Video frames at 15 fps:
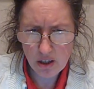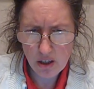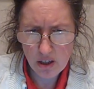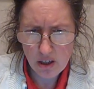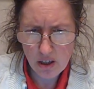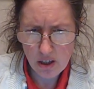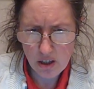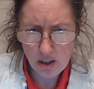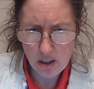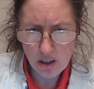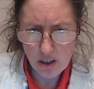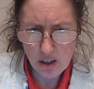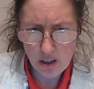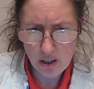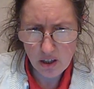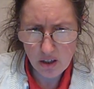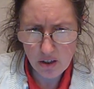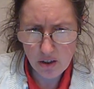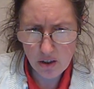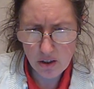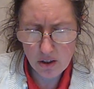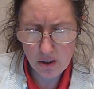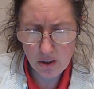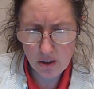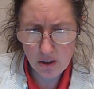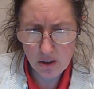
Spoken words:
[no speech]